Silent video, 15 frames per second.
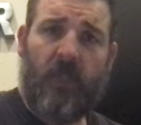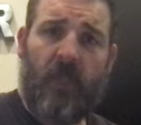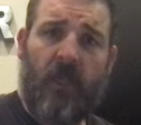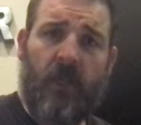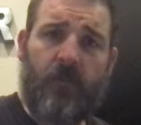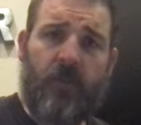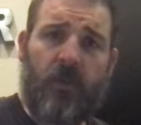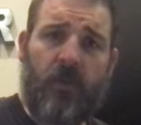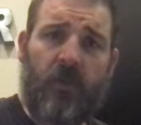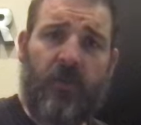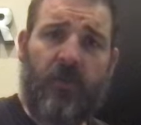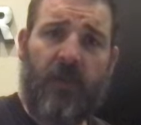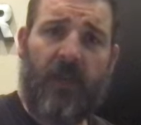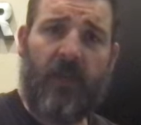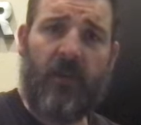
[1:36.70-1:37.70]
up to a
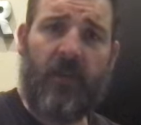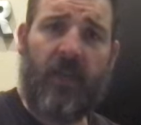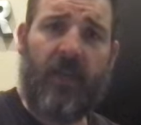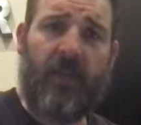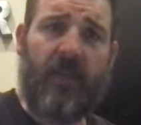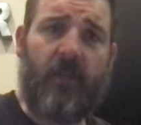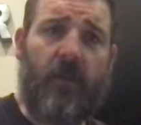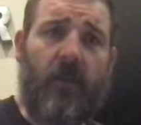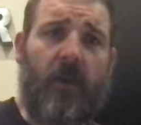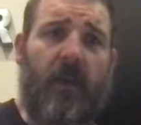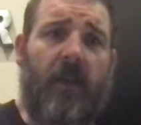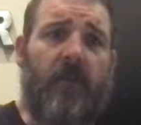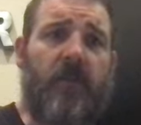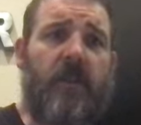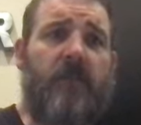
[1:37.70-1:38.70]
fire gate near our
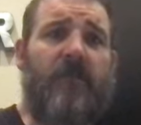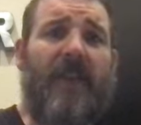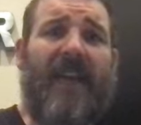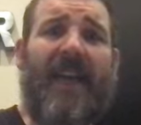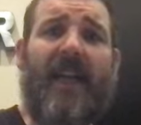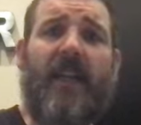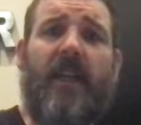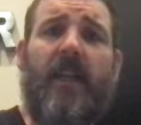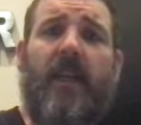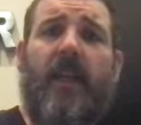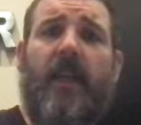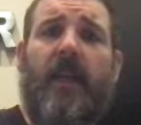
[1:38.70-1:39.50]
house and back.